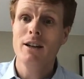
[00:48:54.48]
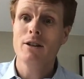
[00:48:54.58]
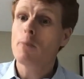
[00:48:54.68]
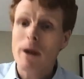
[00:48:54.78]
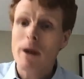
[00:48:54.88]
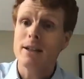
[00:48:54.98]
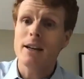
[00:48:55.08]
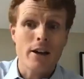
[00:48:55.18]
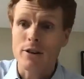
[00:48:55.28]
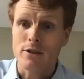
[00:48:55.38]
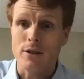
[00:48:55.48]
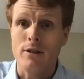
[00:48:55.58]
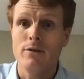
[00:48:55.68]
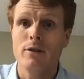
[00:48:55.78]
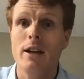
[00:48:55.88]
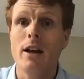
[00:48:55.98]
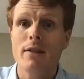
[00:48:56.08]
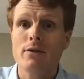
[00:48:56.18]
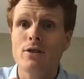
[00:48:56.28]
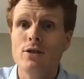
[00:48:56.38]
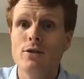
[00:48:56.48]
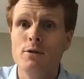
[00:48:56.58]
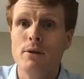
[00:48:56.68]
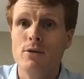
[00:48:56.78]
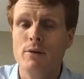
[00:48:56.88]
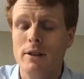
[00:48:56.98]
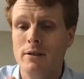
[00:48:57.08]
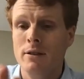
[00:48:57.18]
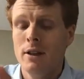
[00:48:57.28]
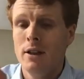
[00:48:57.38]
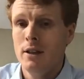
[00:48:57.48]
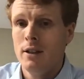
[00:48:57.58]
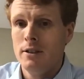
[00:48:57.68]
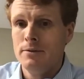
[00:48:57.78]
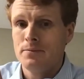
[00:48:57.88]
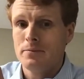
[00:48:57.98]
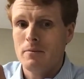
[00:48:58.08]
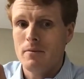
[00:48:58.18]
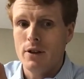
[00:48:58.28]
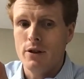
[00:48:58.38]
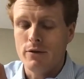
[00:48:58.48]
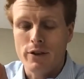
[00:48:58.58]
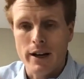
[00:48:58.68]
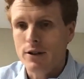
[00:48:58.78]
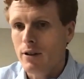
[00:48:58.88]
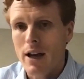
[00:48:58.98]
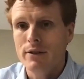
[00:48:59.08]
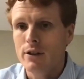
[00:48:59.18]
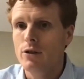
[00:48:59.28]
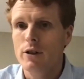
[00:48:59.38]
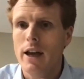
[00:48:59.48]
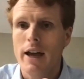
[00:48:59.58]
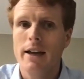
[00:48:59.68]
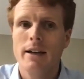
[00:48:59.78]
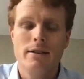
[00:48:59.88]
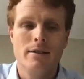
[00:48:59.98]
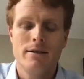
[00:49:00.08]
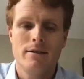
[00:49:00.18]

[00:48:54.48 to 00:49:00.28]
Go back and take care of yourself, and not have to choose between your financial livelihood and